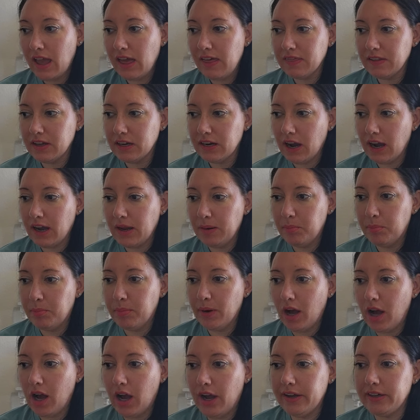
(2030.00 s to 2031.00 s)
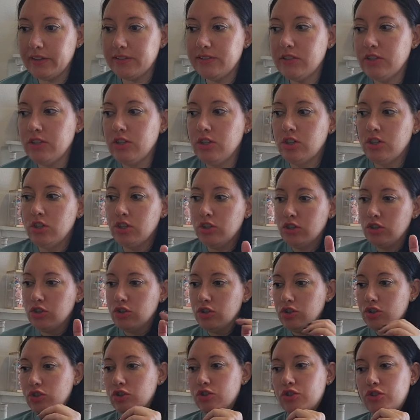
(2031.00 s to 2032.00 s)
And then I bought
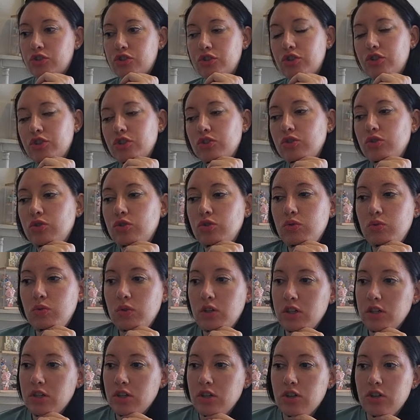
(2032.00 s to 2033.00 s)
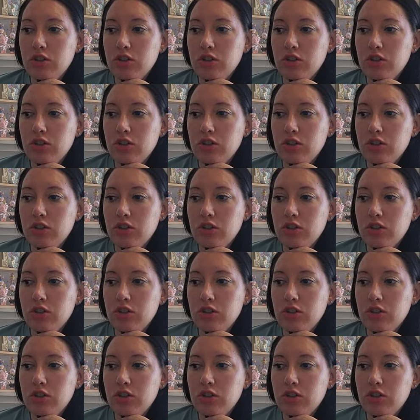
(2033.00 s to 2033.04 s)
two